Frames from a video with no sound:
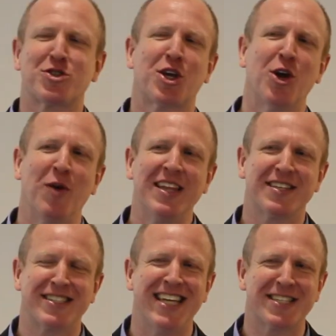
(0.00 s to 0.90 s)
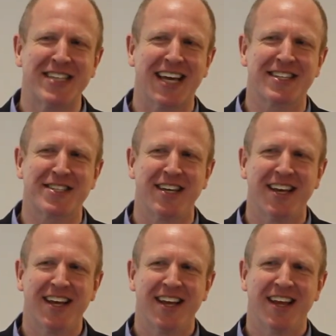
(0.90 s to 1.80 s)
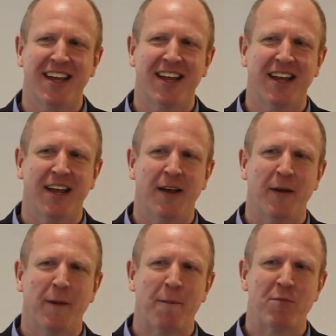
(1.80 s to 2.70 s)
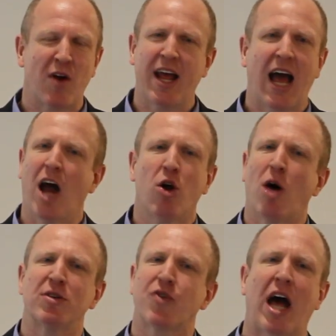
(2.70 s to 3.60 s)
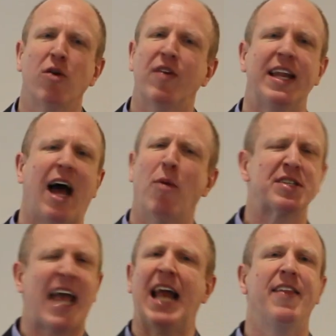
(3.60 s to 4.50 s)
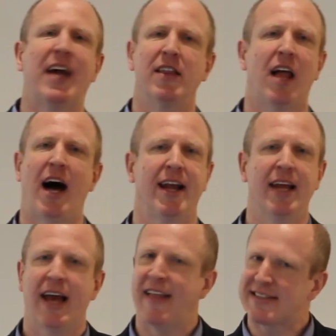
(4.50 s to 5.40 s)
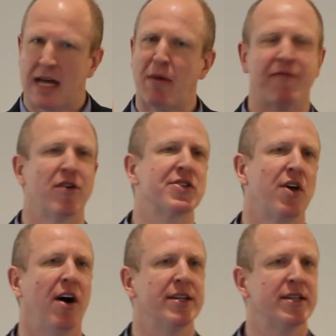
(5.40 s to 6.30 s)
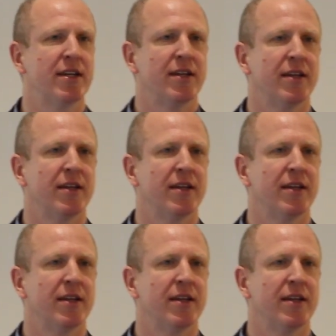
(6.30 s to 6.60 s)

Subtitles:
skewing the statistics? Right? I don't read almost anything online, and that's not my first thought.